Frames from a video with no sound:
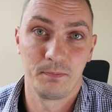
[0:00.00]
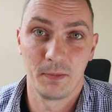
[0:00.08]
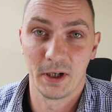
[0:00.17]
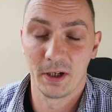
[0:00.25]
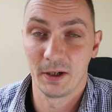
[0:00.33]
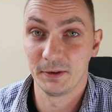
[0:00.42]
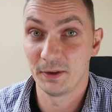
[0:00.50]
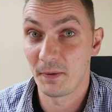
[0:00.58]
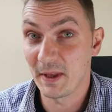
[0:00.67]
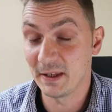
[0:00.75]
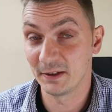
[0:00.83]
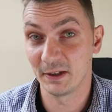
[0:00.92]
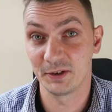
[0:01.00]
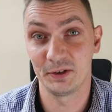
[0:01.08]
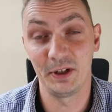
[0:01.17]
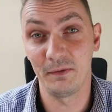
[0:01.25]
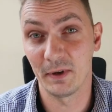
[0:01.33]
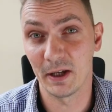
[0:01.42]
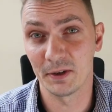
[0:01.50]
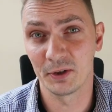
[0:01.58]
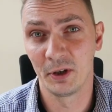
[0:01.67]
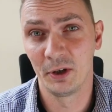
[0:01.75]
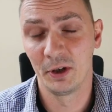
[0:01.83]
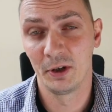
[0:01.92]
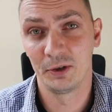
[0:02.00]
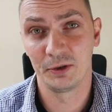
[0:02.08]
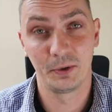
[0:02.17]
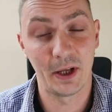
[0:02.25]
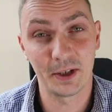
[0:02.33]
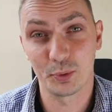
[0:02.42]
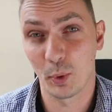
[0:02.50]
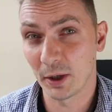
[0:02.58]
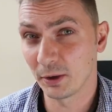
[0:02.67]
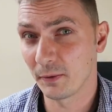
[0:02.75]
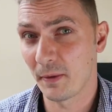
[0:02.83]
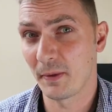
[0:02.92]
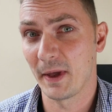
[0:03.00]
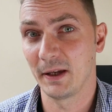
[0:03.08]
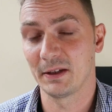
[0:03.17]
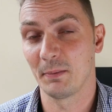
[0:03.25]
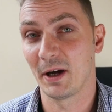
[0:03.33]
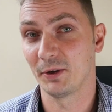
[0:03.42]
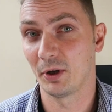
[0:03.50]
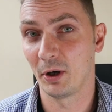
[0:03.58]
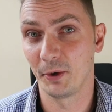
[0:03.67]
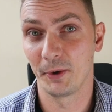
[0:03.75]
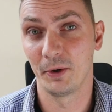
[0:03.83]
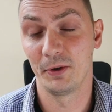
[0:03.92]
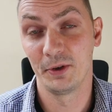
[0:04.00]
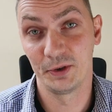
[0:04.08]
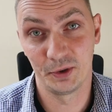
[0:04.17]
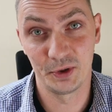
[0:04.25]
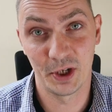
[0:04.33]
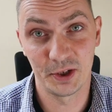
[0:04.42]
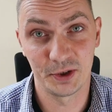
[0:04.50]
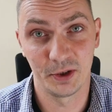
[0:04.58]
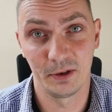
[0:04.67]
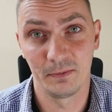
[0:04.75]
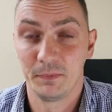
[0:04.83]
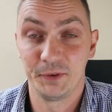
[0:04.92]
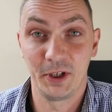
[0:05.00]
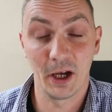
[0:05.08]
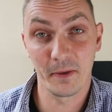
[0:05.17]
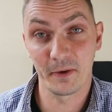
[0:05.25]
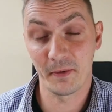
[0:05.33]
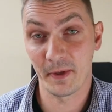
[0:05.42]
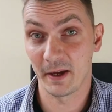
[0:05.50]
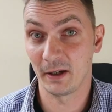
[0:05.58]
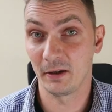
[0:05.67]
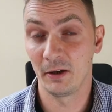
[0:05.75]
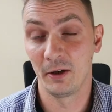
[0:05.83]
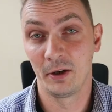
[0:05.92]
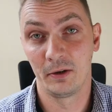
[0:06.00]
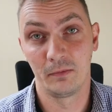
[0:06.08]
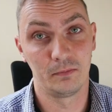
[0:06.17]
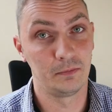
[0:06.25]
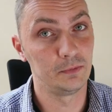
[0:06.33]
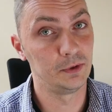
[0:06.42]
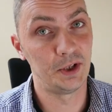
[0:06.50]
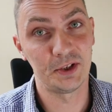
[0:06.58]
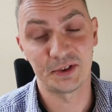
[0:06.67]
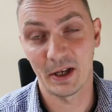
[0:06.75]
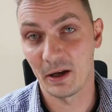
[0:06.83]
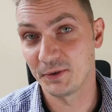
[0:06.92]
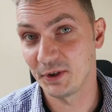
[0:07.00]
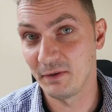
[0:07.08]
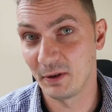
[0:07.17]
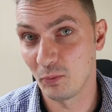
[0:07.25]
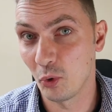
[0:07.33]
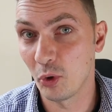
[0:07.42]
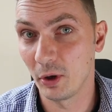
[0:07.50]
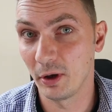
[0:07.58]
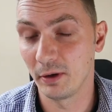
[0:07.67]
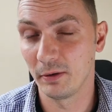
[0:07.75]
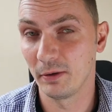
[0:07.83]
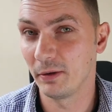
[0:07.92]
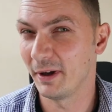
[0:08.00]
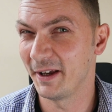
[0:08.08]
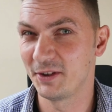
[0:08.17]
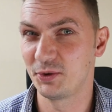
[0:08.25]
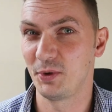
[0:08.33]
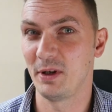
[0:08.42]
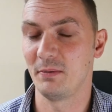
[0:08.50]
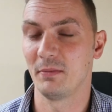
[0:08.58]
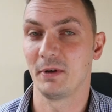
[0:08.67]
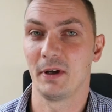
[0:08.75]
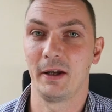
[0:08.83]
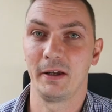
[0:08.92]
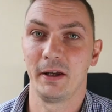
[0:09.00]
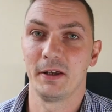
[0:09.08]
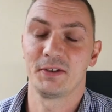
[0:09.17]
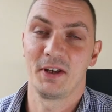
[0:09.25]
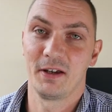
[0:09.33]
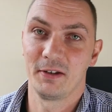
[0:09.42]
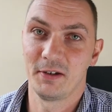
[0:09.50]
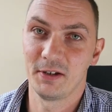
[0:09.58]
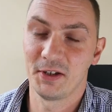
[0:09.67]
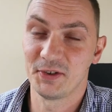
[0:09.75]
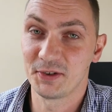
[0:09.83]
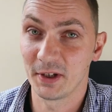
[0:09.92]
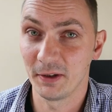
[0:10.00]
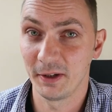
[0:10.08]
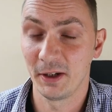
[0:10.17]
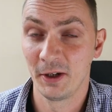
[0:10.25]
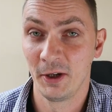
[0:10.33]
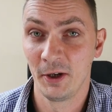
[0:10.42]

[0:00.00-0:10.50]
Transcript: the thesis defense. So that's one of the things about auto-suggestion. The other thing, this sounds even more extreme, I guess, and silly.